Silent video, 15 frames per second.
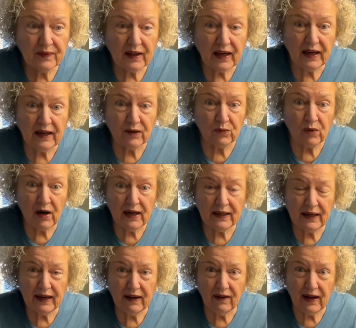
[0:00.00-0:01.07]
And right
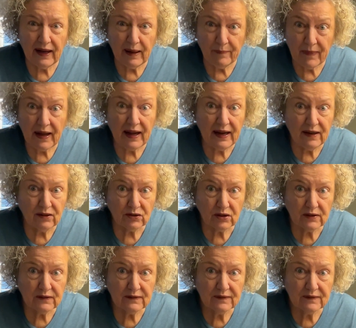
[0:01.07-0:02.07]
now I'm out,